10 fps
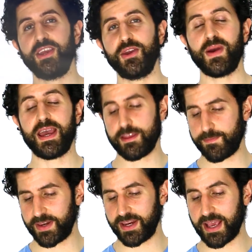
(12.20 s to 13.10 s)
US,
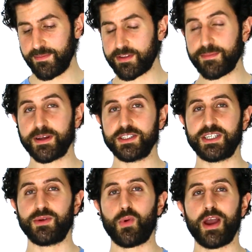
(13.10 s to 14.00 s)
but it aims to
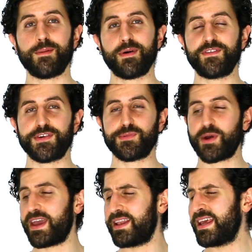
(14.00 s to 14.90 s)
punch in way above its
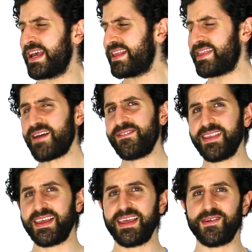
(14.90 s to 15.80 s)
weight, and
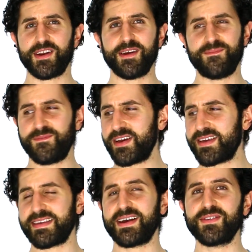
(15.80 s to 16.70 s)
definitely when I
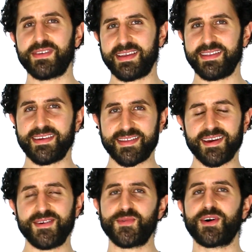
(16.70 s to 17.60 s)
first held it,
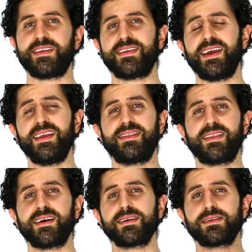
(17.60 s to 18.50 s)
design-wise, it
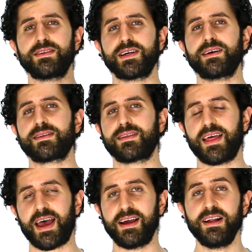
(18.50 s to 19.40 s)
does just
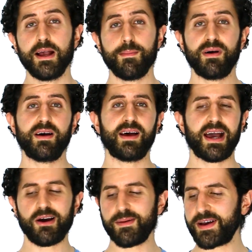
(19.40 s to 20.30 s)
that. But
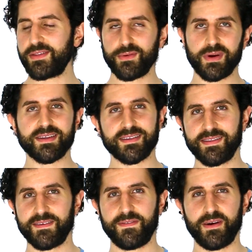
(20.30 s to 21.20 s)
how about the rest
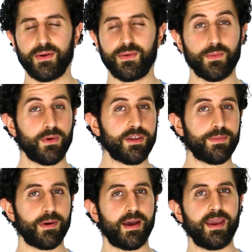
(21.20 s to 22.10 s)
of the phone?
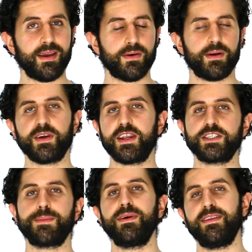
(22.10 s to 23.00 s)
Worth buying? I'm gonna
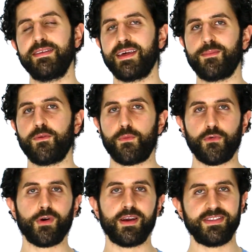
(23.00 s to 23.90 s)
jump into that, but
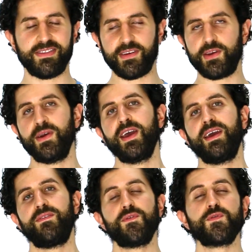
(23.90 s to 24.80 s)
before I do,
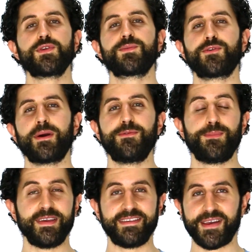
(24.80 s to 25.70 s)
if you haven't subscribed to
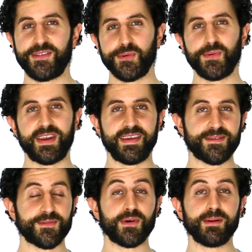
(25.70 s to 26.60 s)
BTech already,
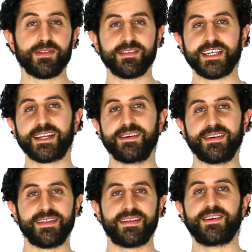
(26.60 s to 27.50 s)
subscribe to the channel and
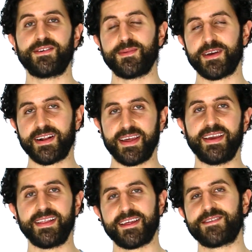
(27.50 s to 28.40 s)
consider it by
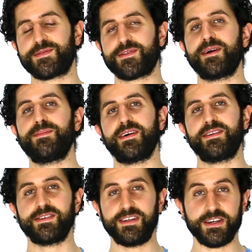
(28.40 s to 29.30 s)
clicking that subscribe
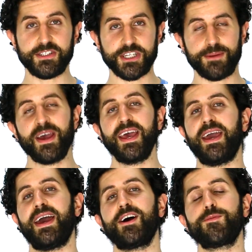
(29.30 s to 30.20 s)
button on YouTube.
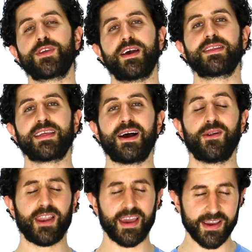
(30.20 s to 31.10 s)
It helps us
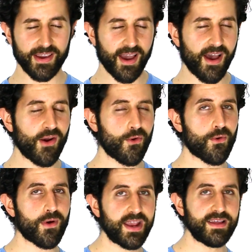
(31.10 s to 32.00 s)
out like
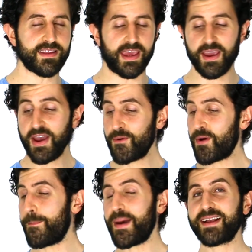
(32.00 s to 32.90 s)
crazy.
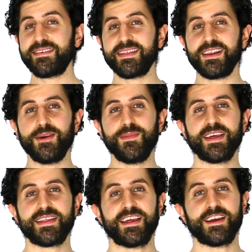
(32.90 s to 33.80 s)
Right, back to the
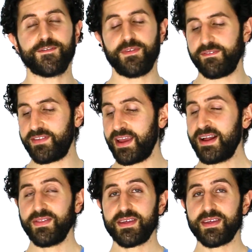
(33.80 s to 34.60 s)
Lumia 650.